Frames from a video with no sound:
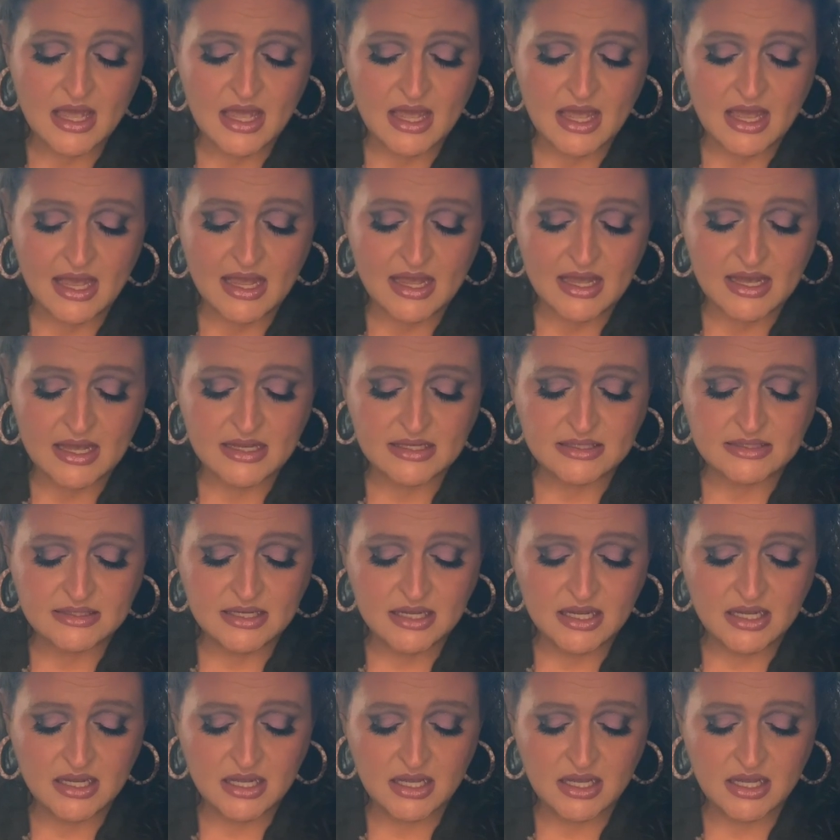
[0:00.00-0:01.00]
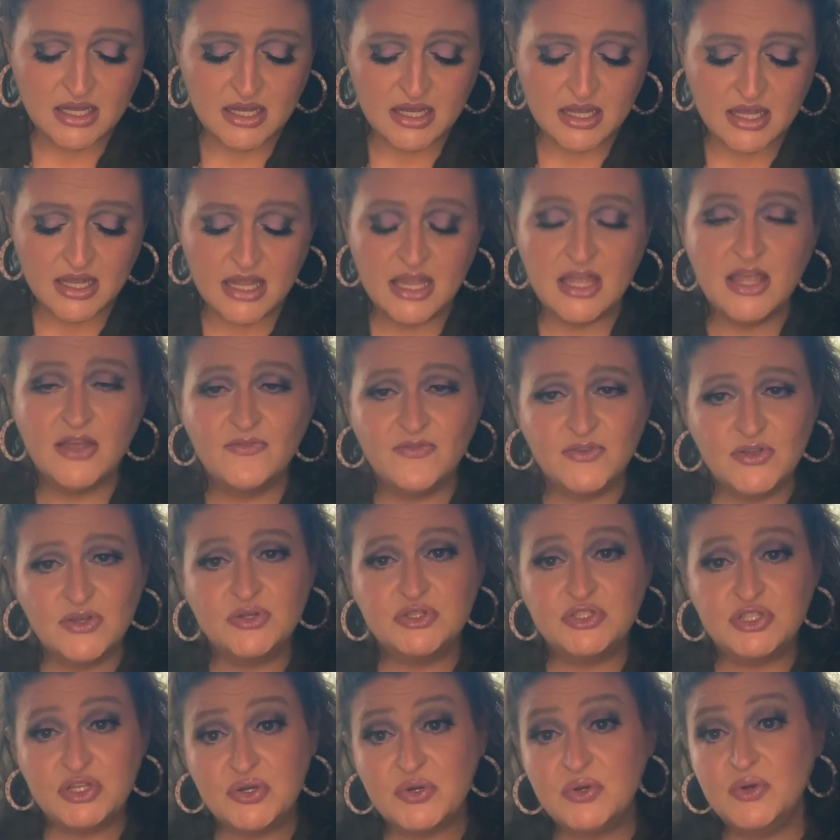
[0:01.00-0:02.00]
And if you
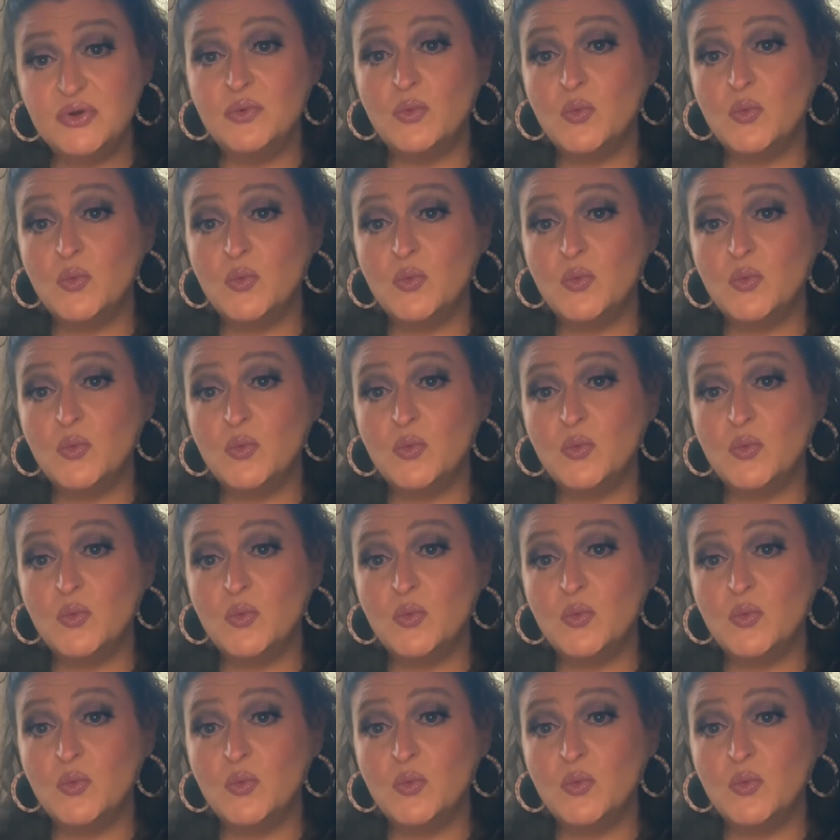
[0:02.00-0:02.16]
do